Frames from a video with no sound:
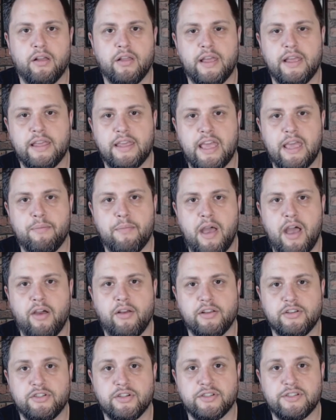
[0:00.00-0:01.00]
and came out
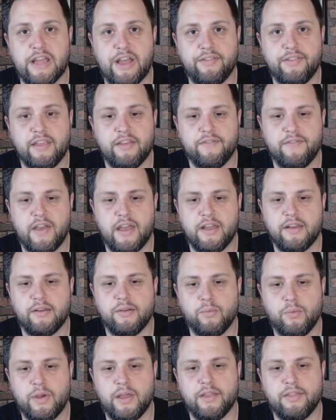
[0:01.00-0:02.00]
and took down the event
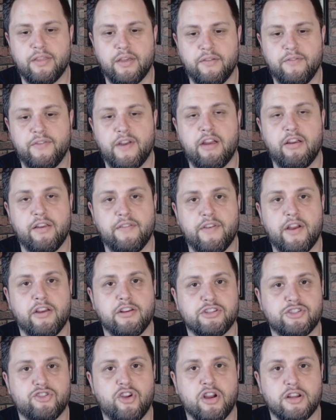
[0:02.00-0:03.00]
with a very, very
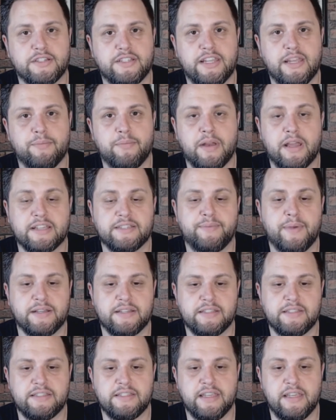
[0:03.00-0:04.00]
strong team. And I expect to
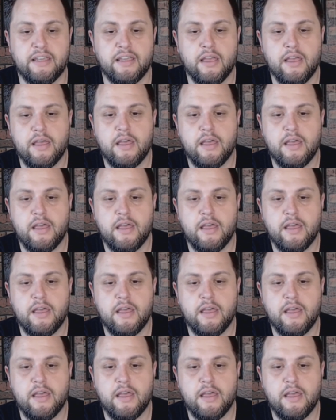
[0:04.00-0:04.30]
see